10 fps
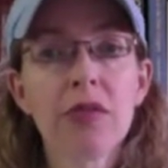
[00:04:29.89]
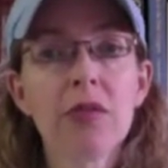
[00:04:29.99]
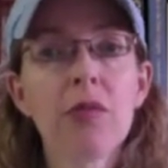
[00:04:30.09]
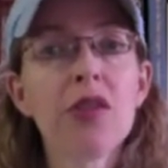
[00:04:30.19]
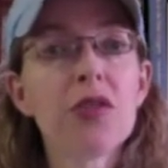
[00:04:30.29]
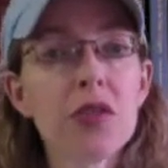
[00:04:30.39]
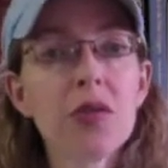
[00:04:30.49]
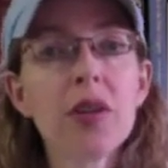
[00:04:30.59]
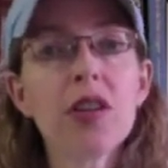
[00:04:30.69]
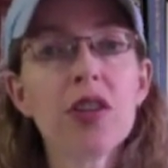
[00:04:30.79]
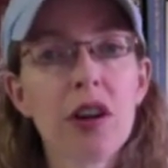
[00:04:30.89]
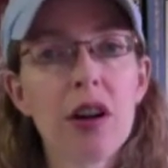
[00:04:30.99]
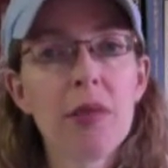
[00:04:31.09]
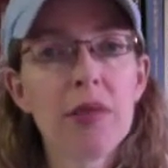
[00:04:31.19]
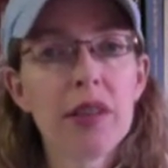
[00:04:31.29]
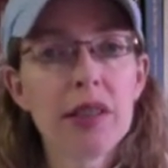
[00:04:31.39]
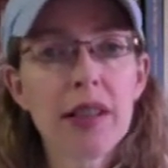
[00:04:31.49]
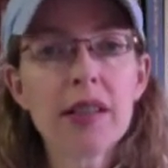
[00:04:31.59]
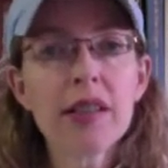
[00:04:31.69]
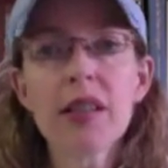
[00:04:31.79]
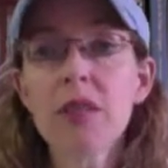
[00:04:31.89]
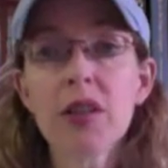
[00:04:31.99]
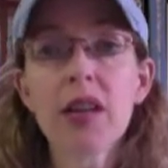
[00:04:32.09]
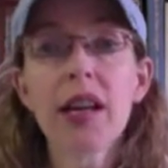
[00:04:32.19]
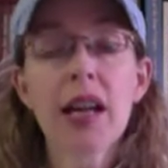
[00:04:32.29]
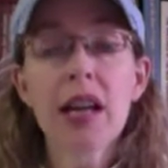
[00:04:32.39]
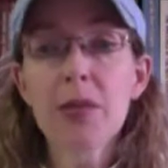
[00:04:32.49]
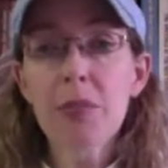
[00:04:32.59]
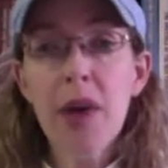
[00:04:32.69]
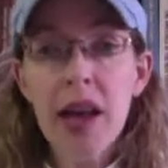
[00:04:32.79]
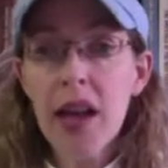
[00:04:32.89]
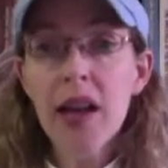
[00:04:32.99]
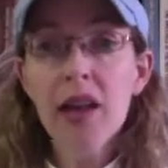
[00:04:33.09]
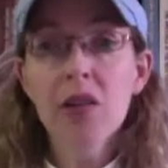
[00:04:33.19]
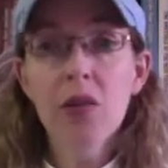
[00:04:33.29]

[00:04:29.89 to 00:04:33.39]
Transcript: when you're doing a job that doesn't seem to get any pay